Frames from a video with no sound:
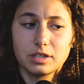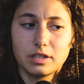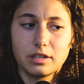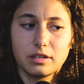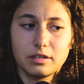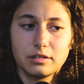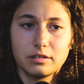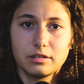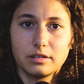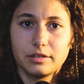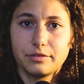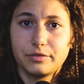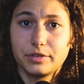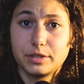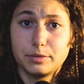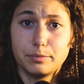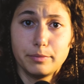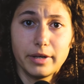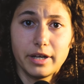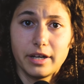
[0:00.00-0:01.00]
And if
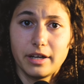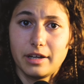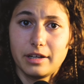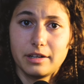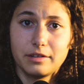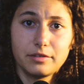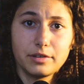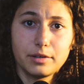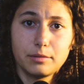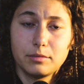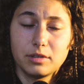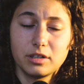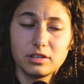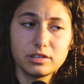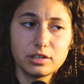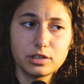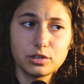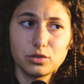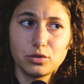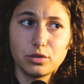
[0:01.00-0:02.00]
it's bad, if I'm
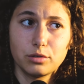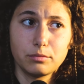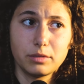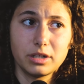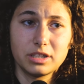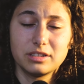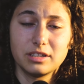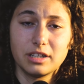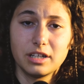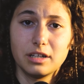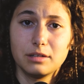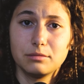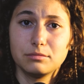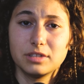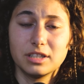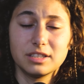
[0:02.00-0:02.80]
not enjoying my time,